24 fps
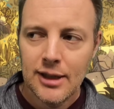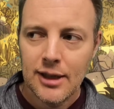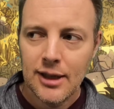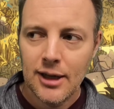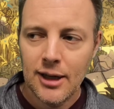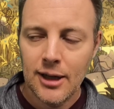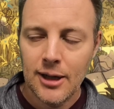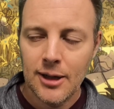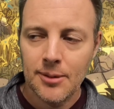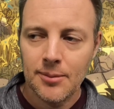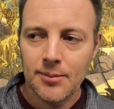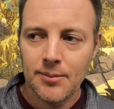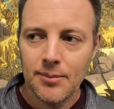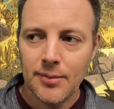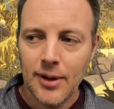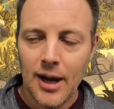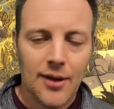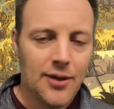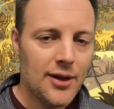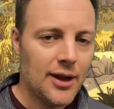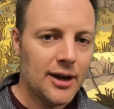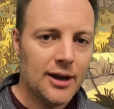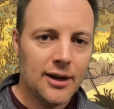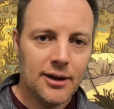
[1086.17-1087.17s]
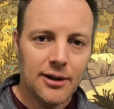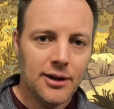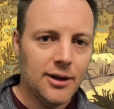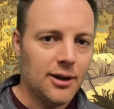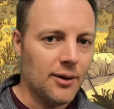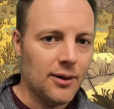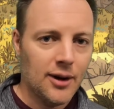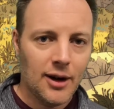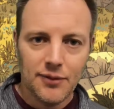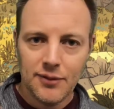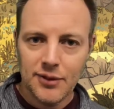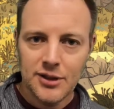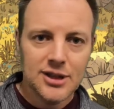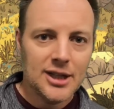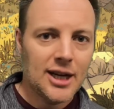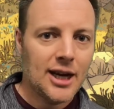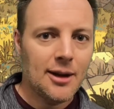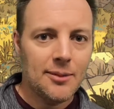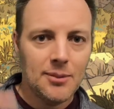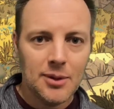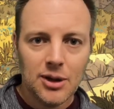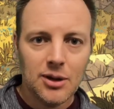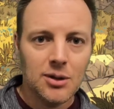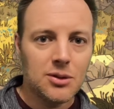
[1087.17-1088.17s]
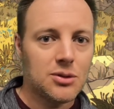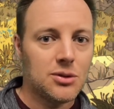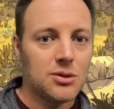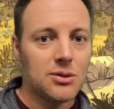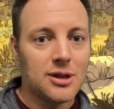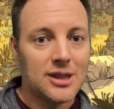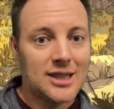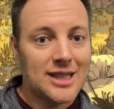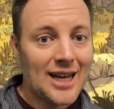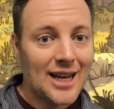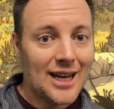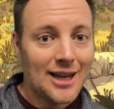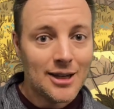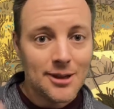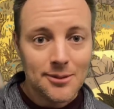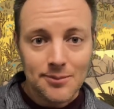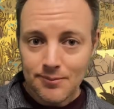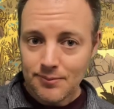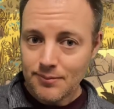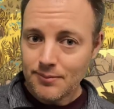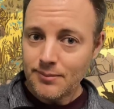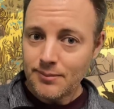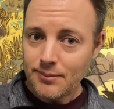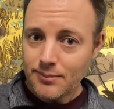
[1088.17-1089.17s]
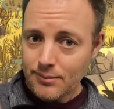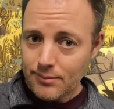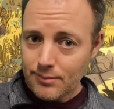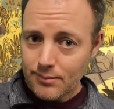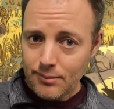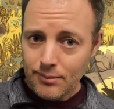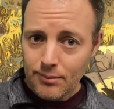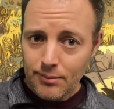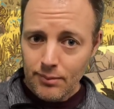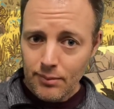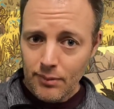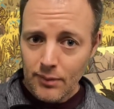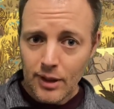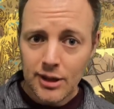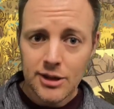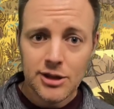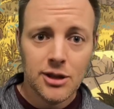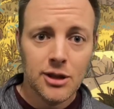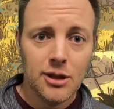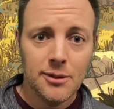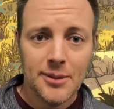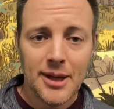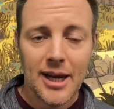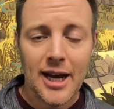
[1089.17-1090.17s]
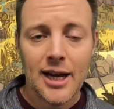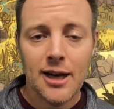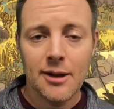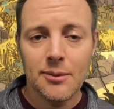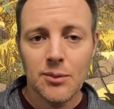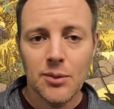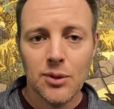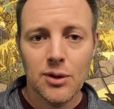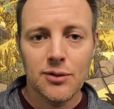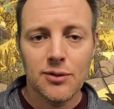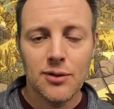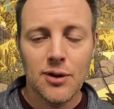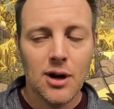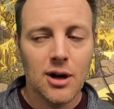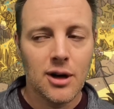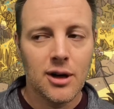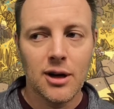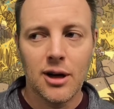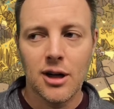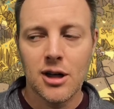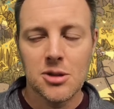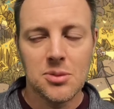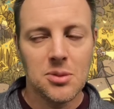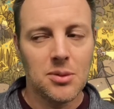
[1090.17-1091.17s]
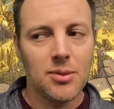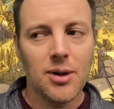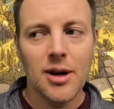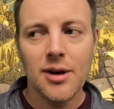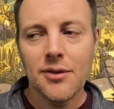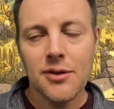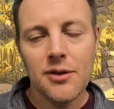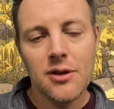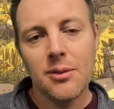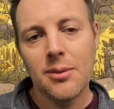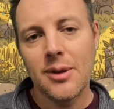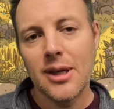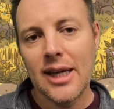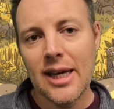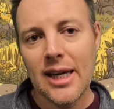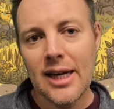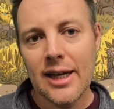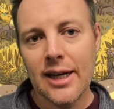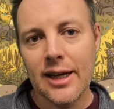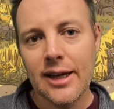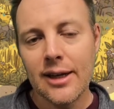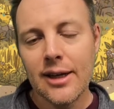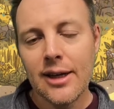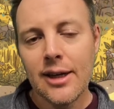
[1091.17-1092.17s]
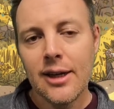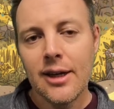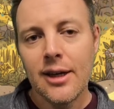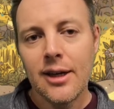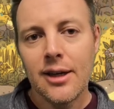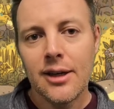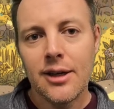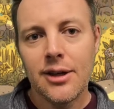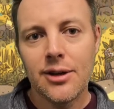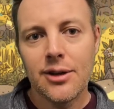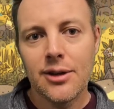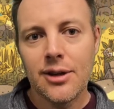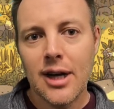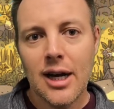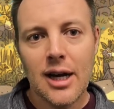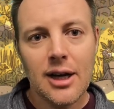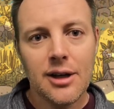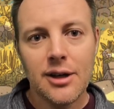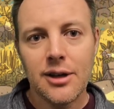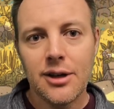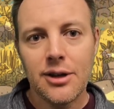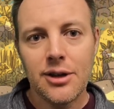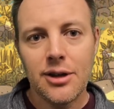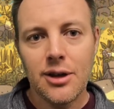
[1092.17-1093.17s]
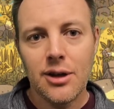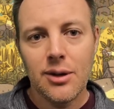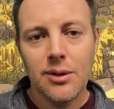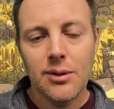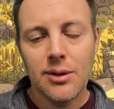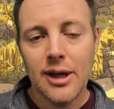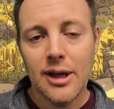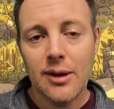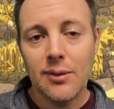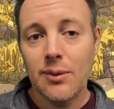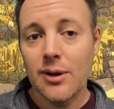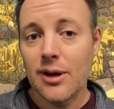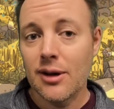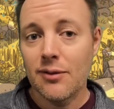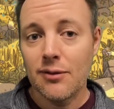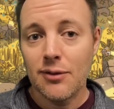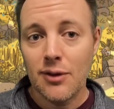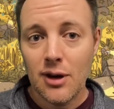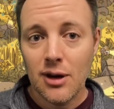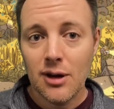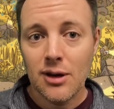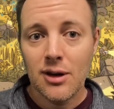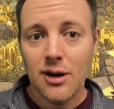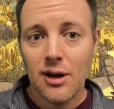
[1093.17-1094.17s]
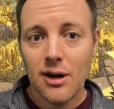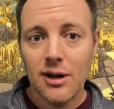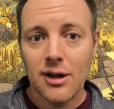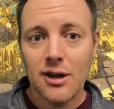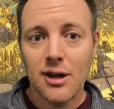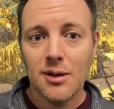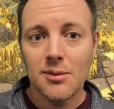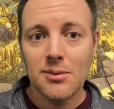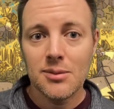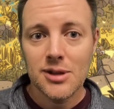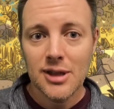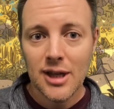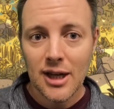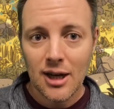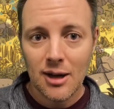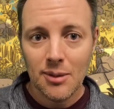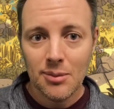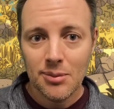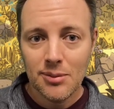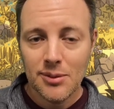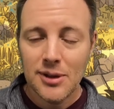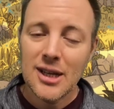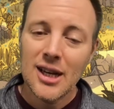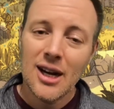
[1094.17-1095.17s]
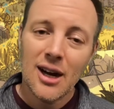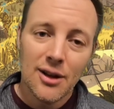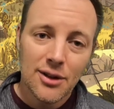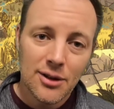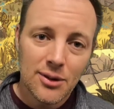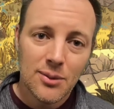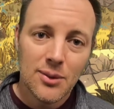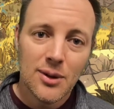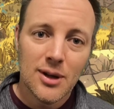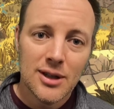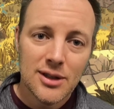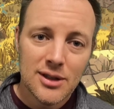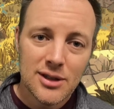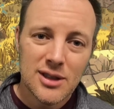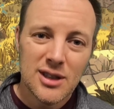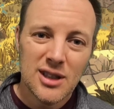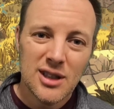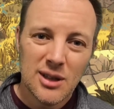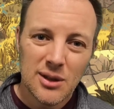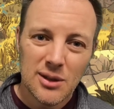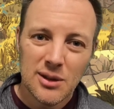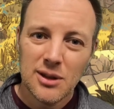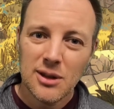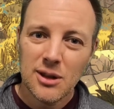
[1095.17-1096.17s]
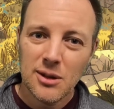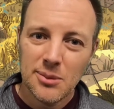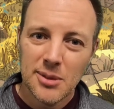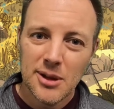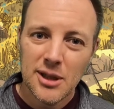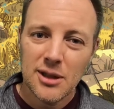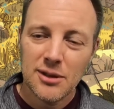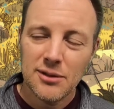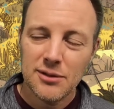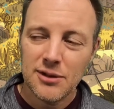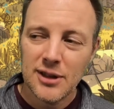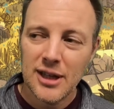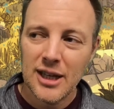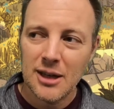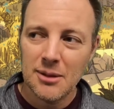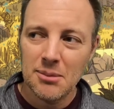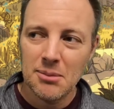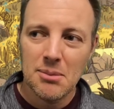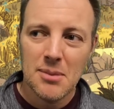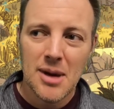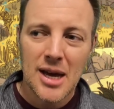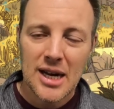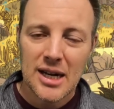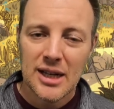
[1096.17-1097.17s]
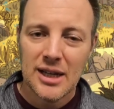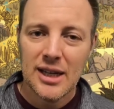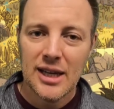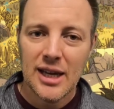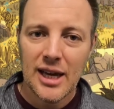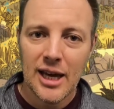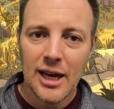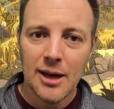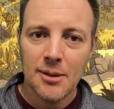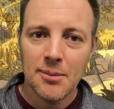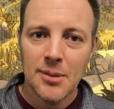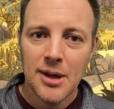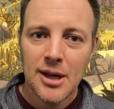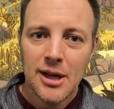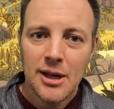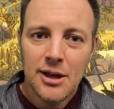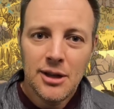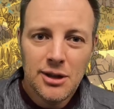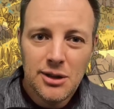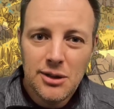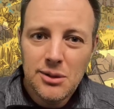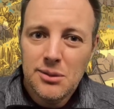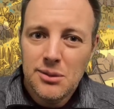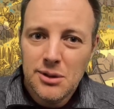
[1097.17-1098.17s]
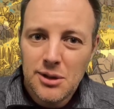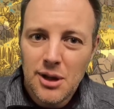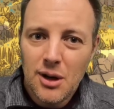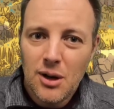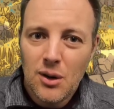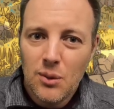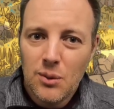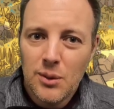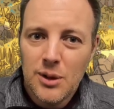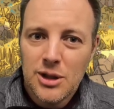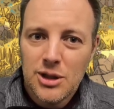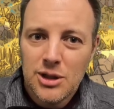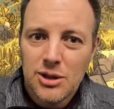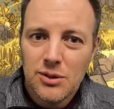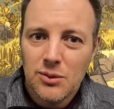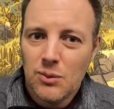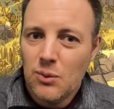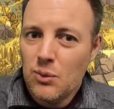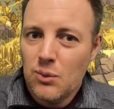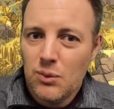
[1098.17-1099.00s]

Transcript: And then, every time it goes through the deck, it's going to be adding more fog cards. But right from the beginning, you're not going to know, like when a fog card comes up, the other ones, a little bit of like meta game, which,